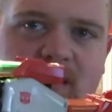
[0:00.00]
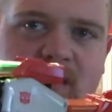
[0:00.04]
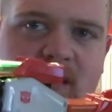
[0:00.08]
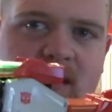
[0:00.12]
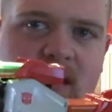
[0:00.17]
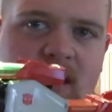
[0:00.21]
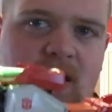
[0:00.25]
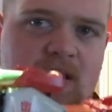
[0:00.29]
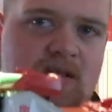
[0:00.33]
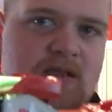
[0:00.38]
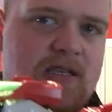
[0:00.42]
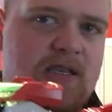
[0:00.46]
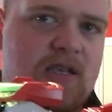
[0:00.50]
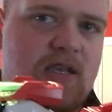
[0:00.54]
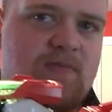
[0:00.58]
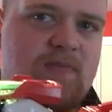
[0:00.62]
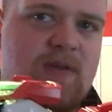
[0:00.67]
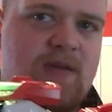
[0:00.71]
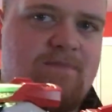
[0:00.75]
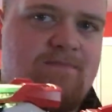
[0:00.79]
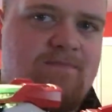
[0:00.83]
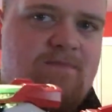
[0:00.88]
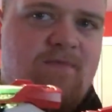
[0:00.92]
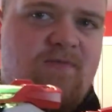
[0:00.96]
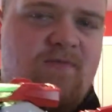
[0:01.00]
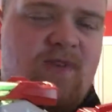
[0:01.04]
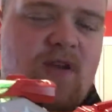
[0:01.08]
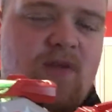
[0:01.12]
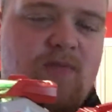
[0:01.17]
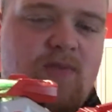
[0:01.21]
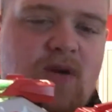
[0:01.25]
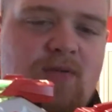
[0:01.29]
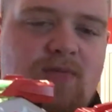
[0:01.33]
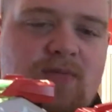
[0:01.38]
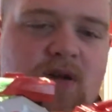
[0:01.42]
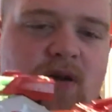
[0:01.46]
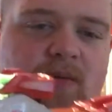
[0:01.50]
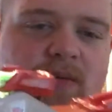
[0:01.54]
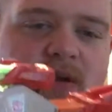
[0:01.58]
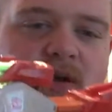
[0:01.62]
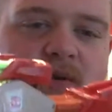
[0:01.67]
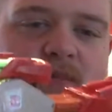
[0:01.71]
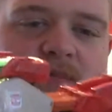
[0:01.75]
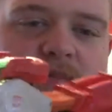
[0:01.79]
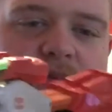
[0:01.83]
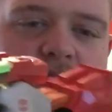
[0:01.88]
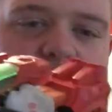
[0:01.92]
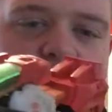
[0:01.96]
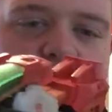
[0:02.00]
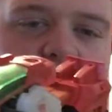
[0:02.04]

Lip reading: Excuse me, felt a burp coming on.